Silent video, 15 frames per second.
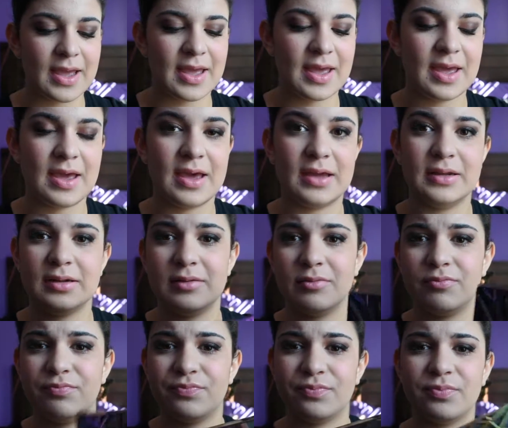And
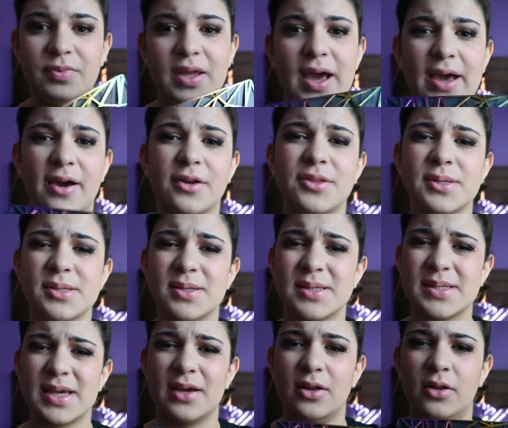yeah, I got this on
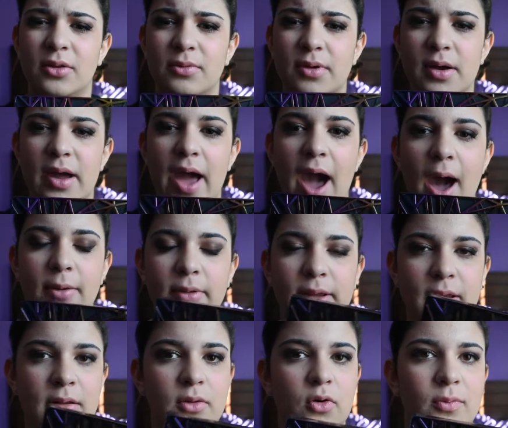sale at
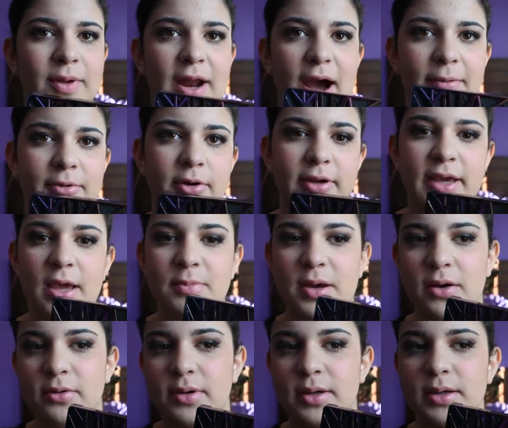like a little bit after it came
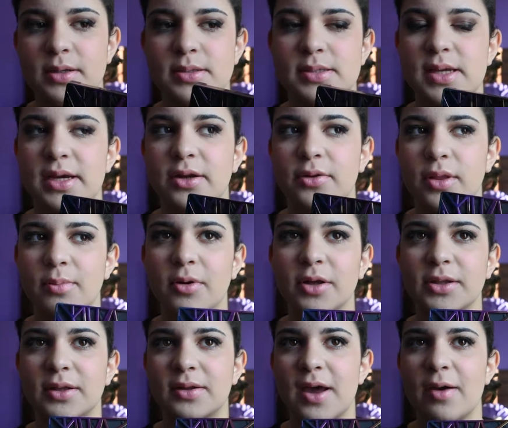out, because I know they brought
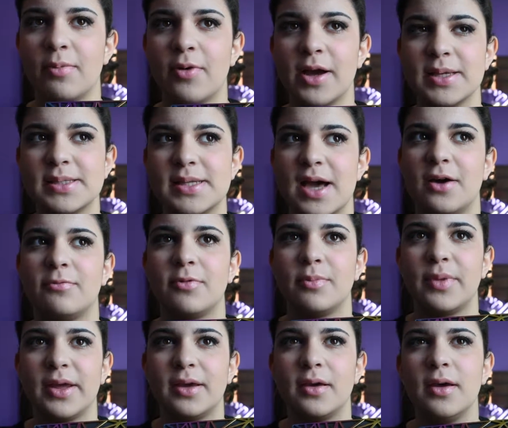the price down from
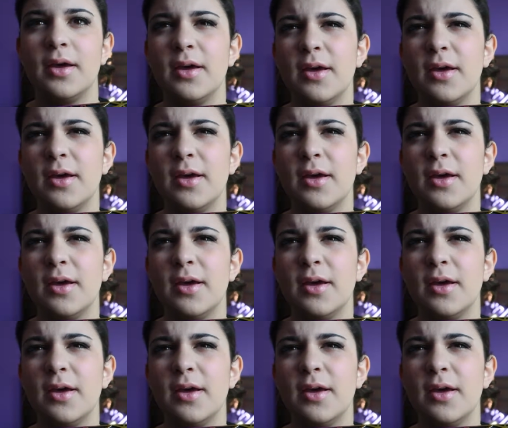like